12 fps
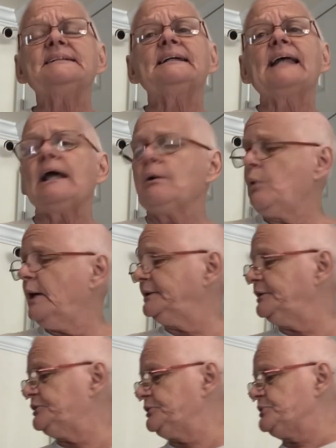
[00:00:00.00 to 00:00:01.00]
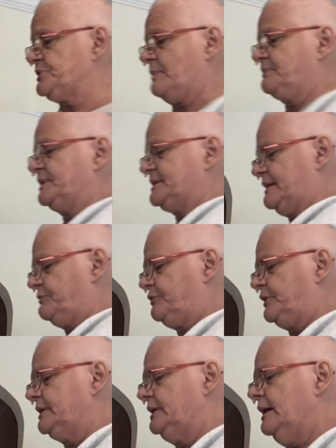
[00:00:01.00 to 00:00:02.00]
today I wanted to do something
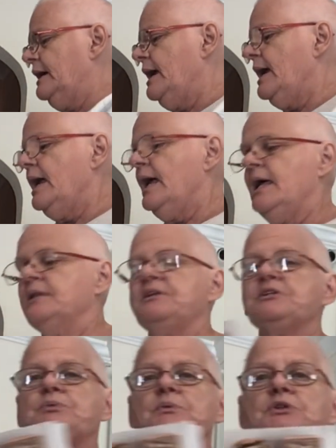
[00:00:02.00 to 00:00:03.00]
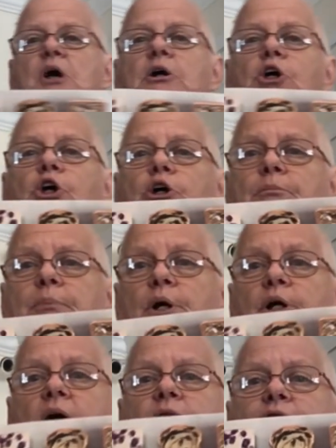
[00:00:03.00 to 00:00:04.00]
different. This was a
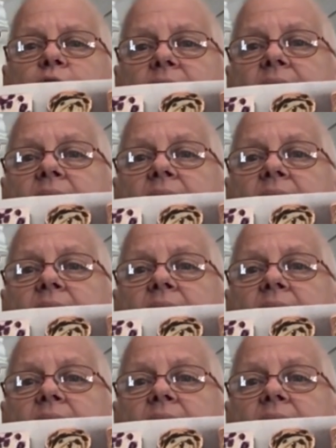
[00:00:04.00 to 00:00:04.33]
cookbook a friend